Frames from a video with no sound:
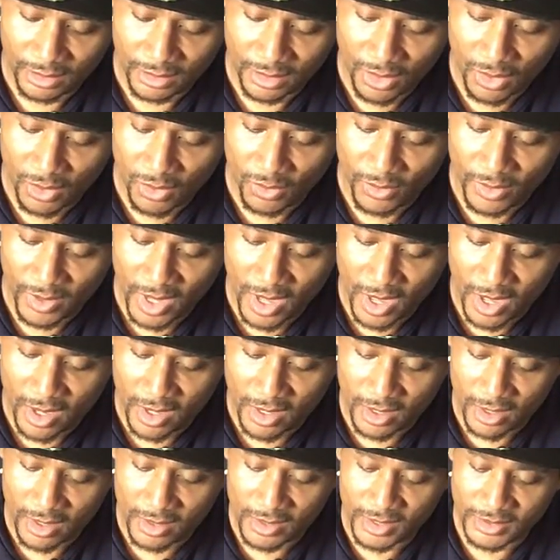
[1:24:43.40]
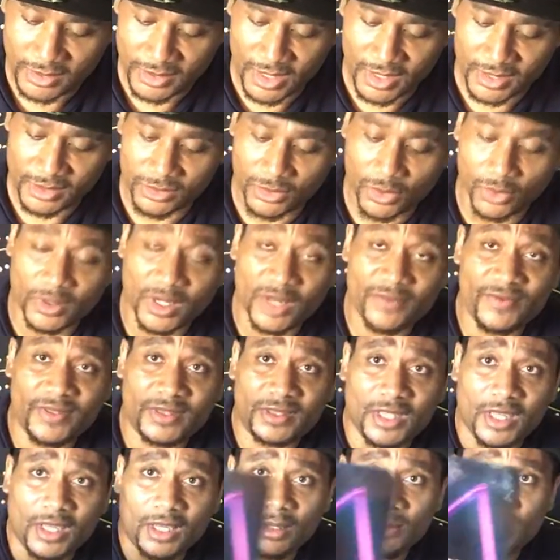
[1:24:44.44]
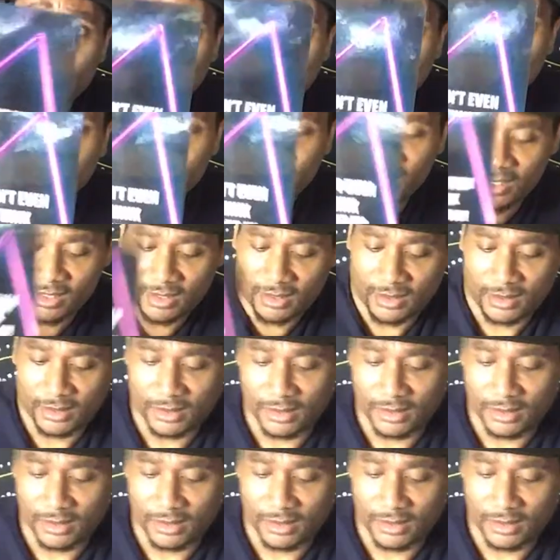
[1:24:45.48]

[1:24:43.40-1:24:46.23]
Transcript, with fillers: Okay, and it says don't even think about it.